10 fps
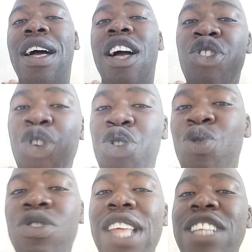You
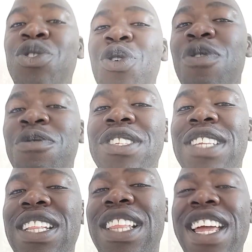use that sort of
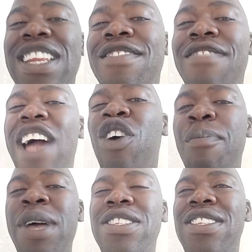steel in
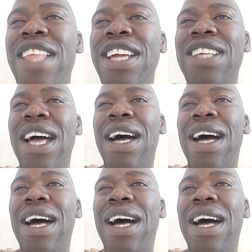environments that